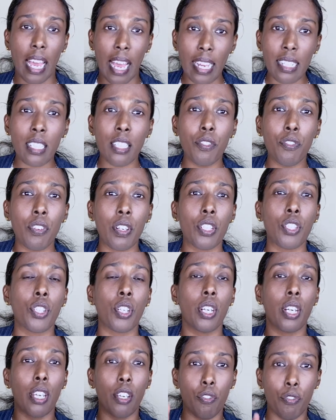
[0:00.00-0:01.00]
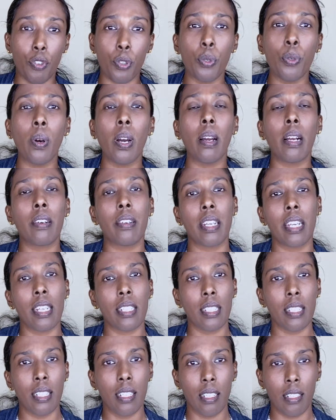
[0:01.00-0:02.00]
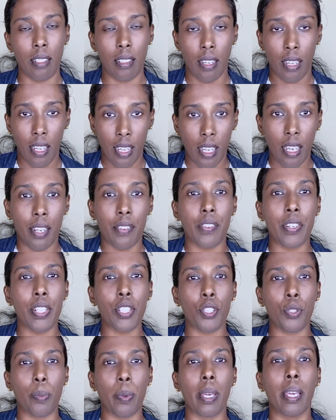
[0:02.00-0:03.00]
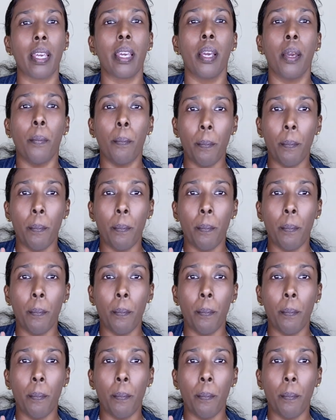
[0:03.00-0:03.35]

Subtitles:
As a fresher, if you are creating a resume,